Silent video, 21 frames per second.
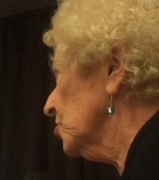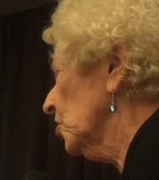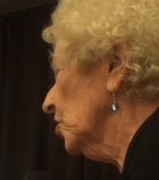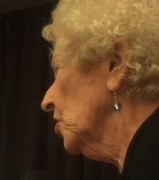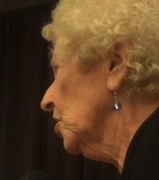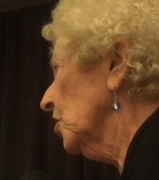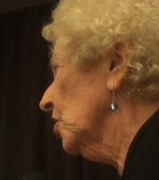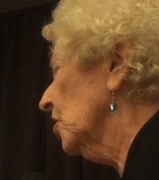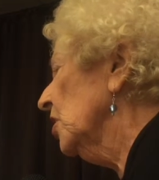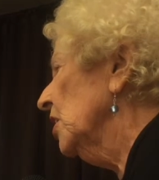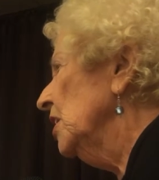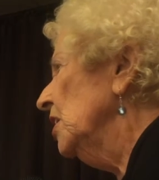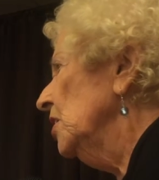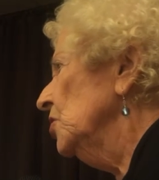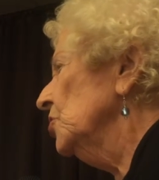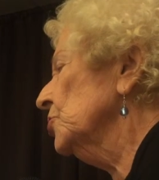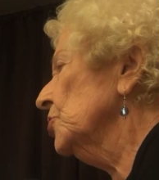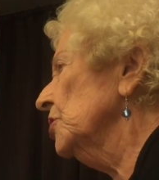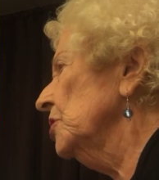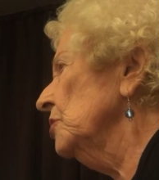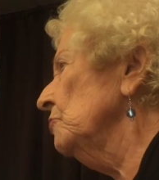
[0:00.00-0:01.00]
to her,
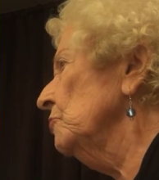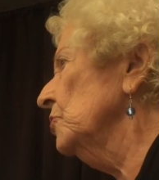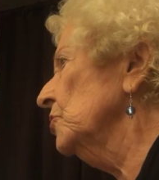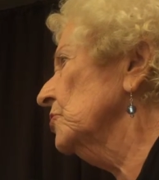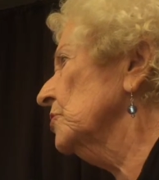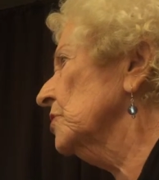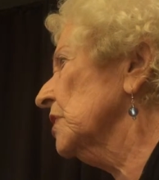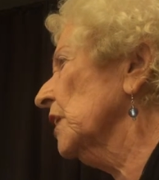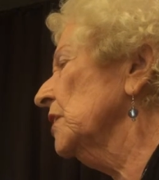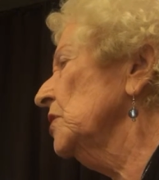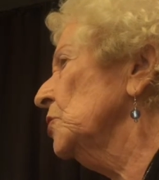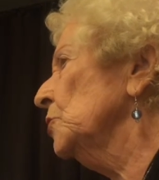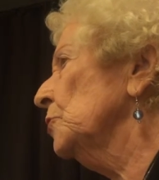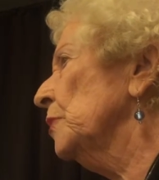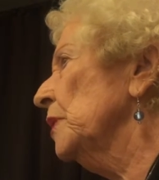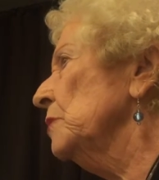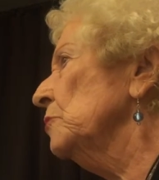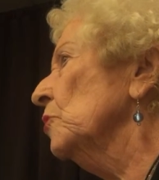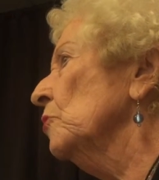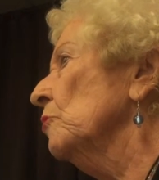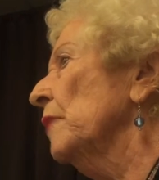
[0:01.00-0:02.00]
she would say to
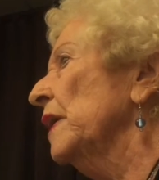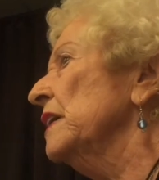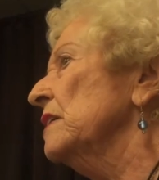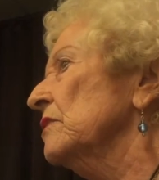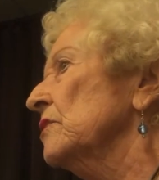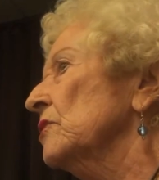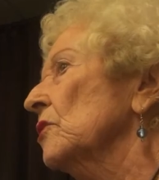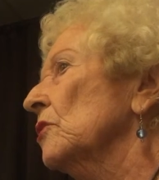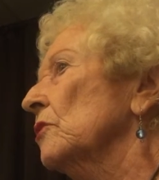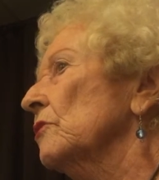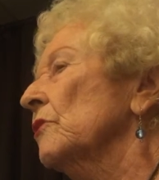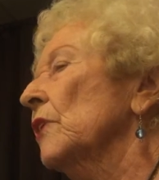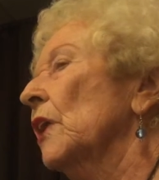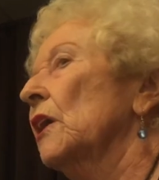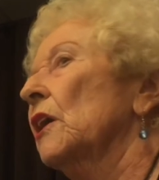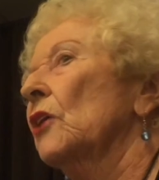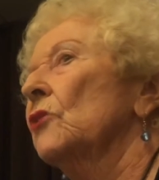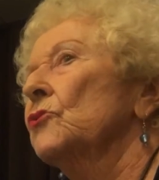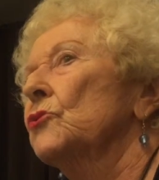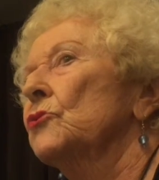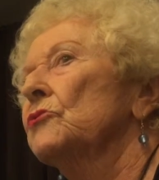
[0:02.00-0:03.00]
people, make certain they
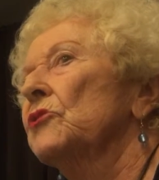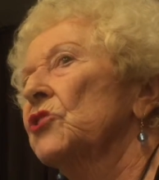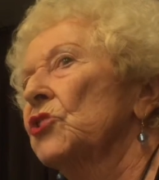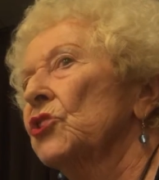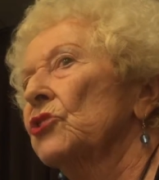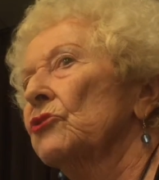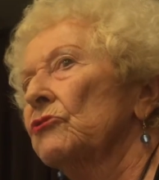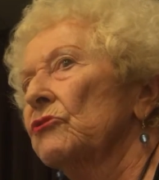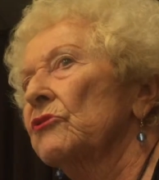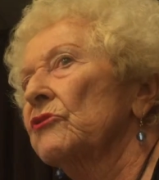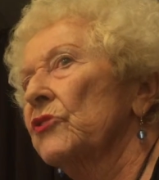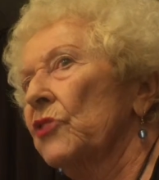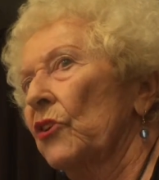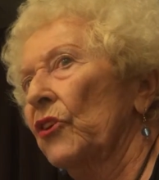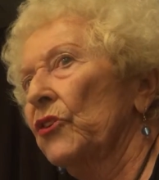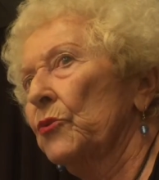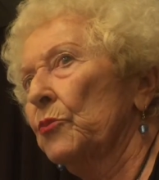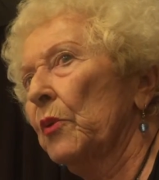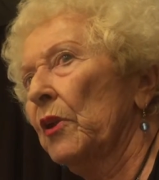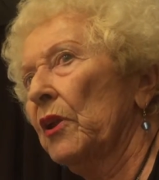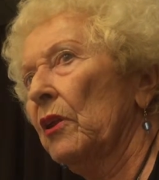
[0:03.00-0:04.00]
go to a children's
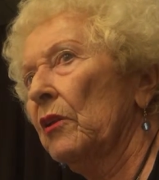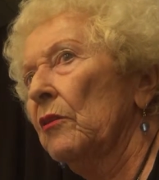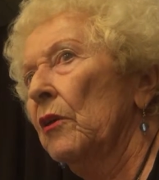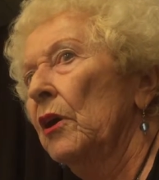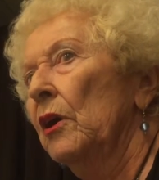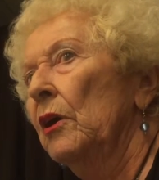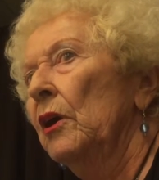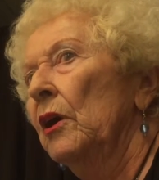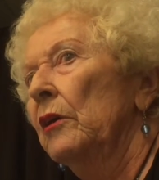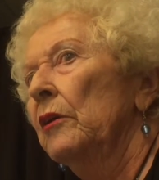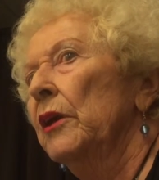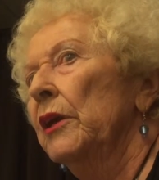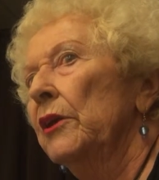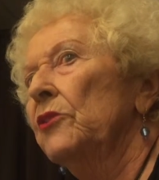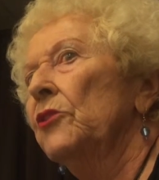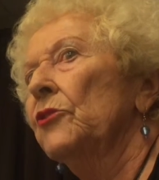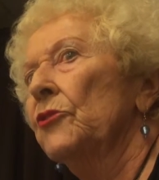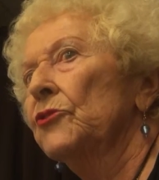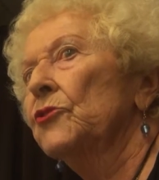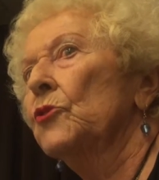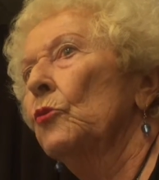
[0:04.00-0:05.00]
hospital,
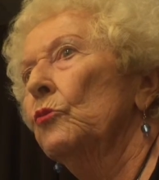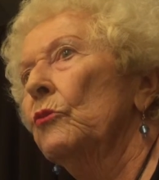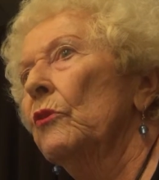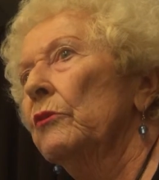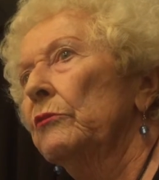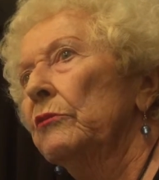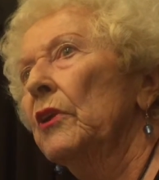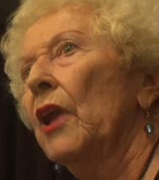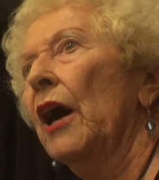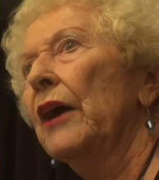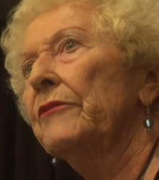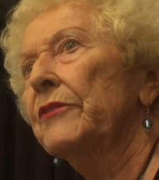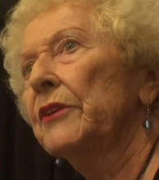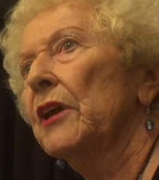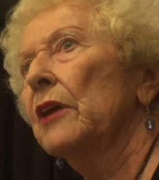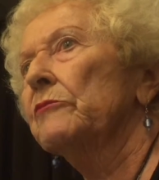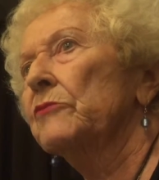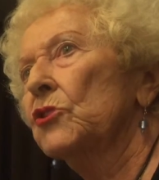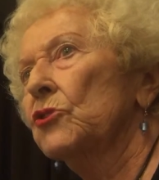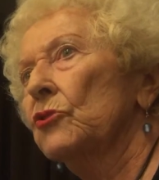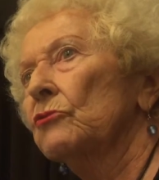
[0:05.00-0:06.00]
to
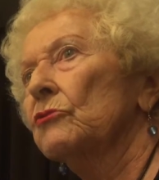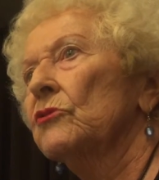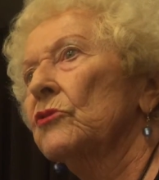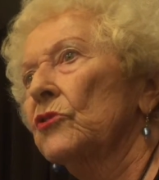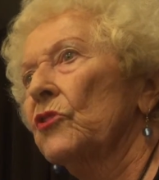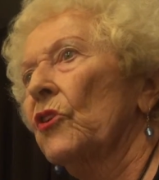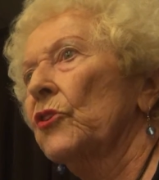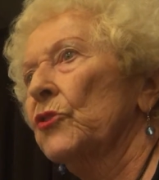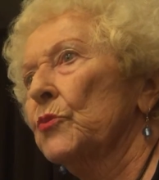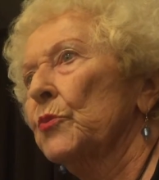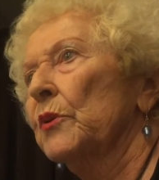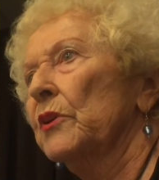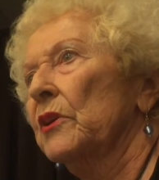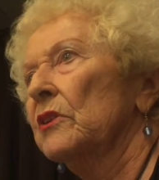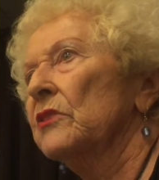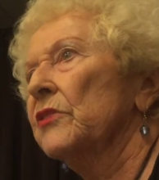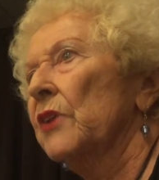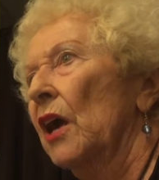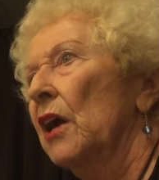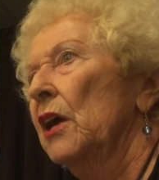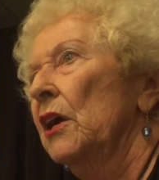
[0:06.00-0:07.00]
liven up children's
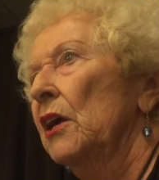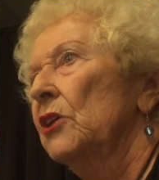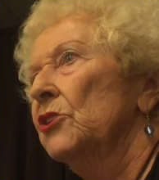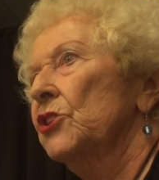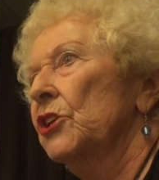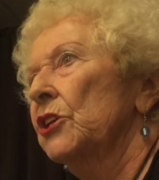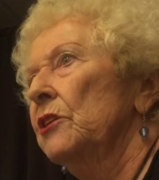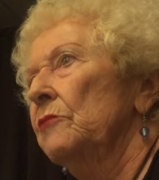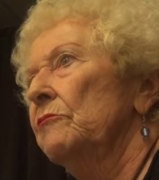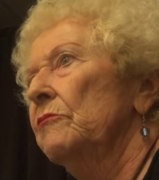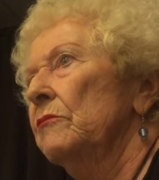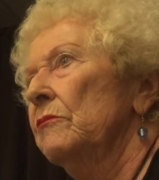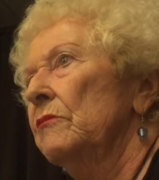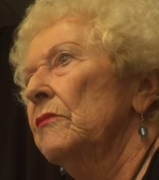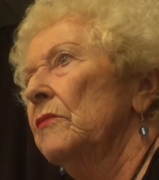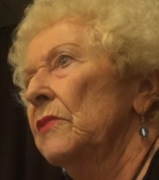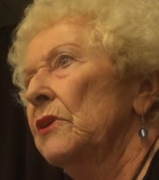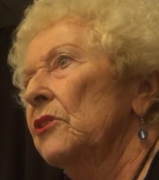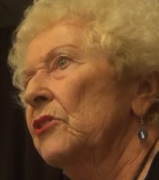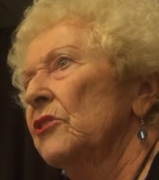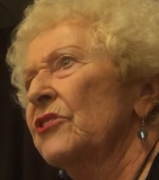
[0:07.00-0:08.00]
hospitals. She
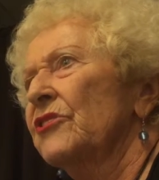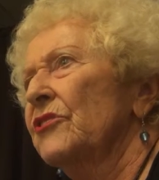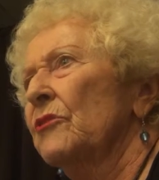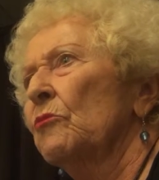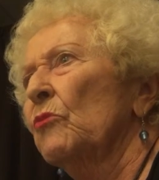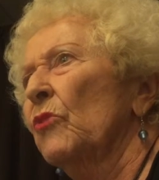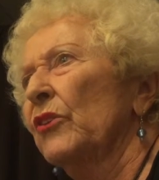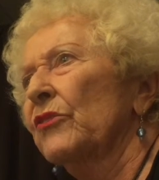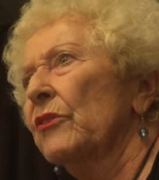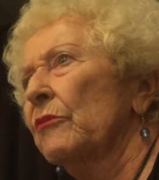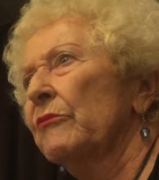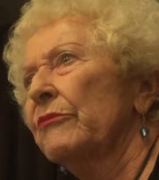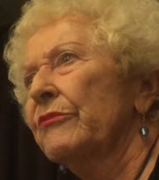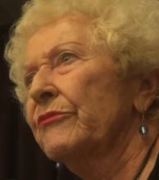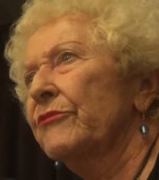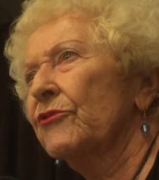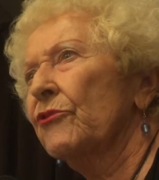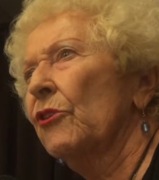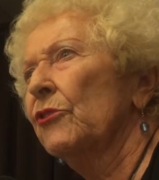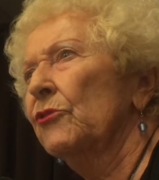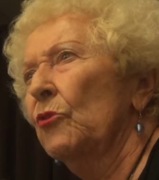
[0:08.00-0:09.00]
didn't want
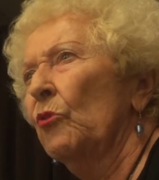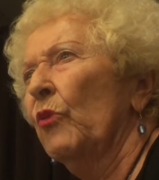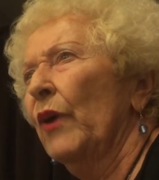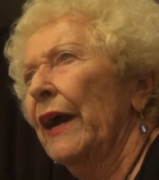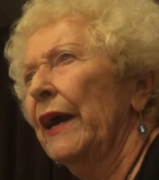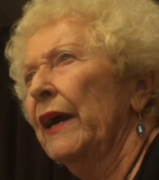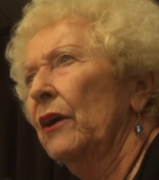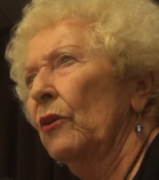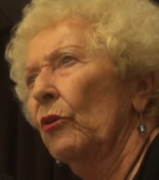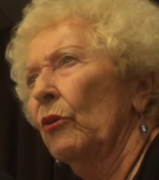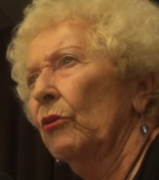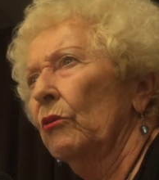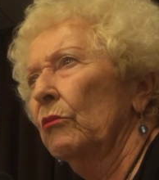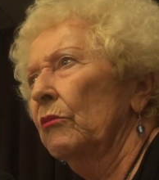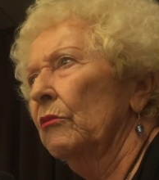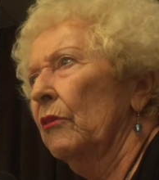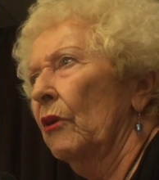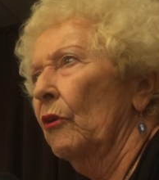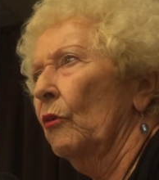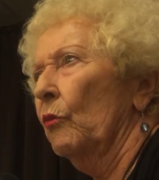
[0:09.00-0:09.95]
them thrown away or